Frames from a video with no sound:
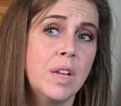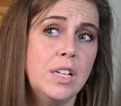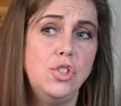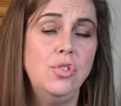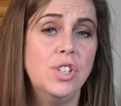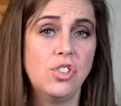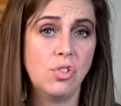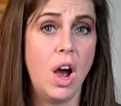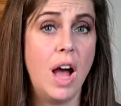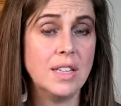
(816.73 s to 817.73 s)

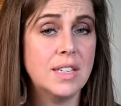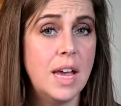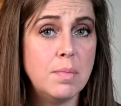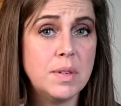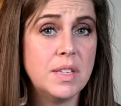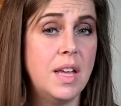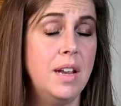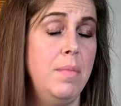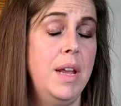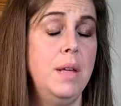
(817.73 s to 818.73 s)
judicial concepts that
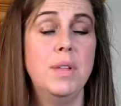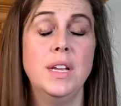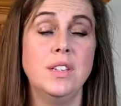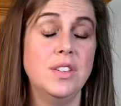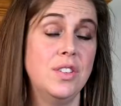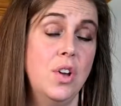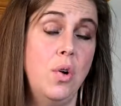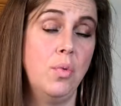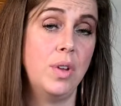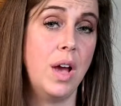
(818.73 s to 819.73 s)
in many places
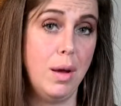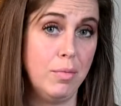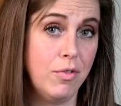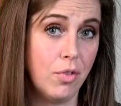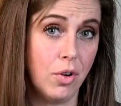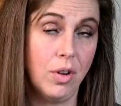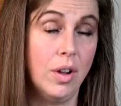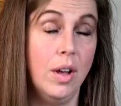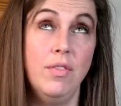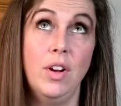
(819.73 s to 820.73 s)
don't come for
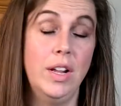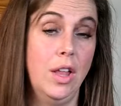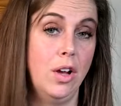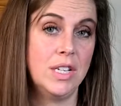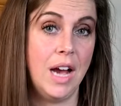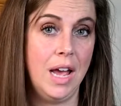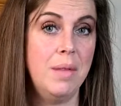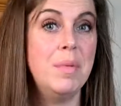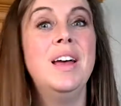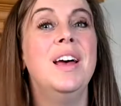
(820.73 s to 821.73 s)
a very long time.